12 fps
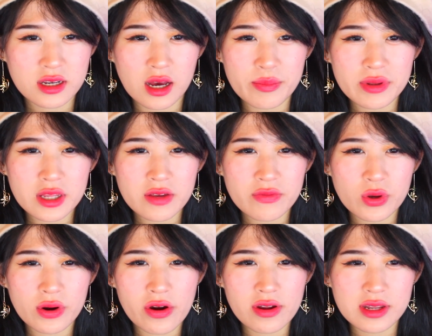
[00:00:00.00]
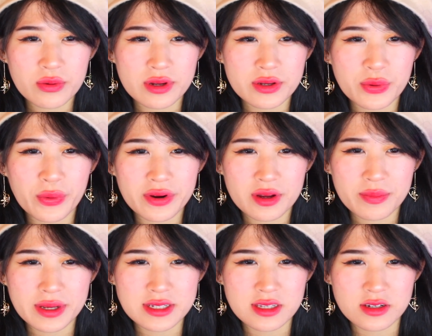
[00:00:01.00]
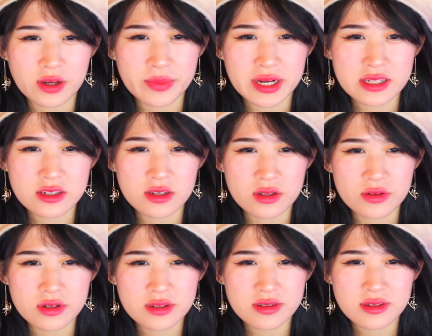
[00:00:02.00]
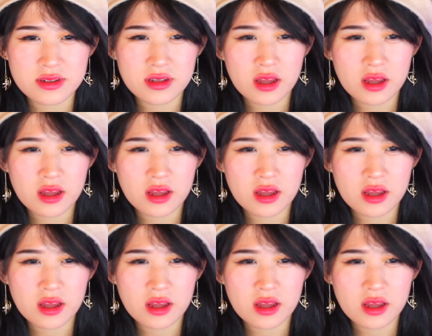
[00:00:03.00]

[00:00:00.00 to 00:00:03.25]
Can't believe you're only one quarter because it dominates your looks.